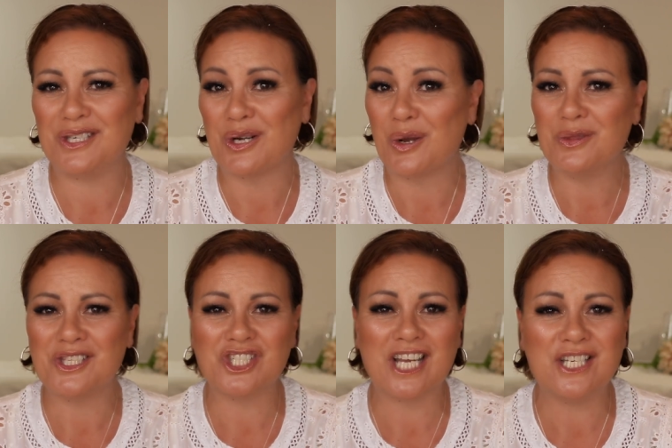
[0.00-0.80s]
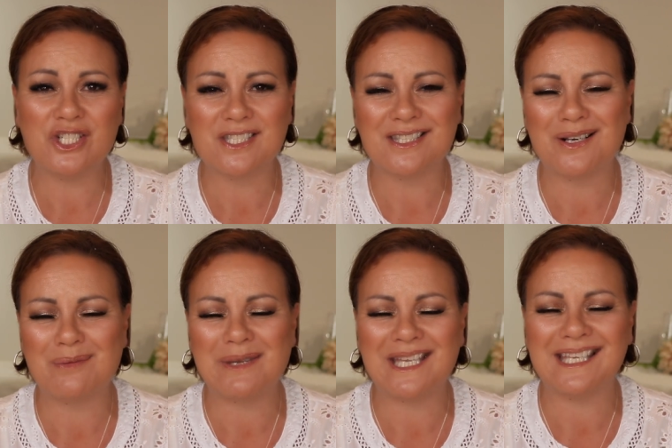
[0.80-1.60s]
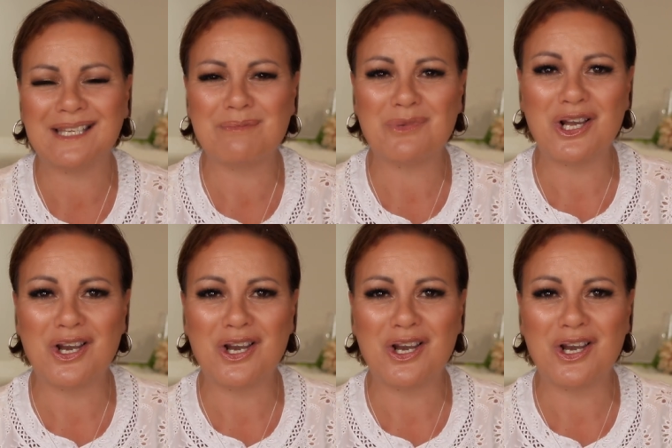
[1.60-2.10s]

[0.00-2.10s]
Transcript: you know, the changes that I'm making in my